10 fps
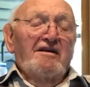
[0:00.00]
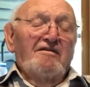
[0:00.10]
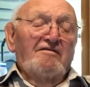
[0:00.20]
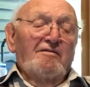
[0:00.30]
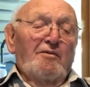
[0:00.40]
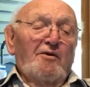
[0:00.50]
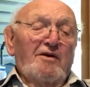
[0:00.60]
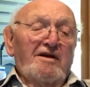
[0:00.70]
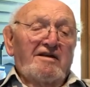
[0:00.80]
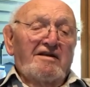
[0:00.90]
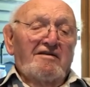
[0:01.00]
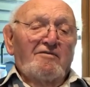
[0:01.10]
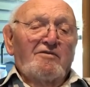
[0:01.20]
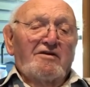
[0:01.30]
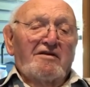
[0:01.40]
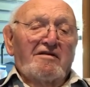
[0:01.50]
of the boys would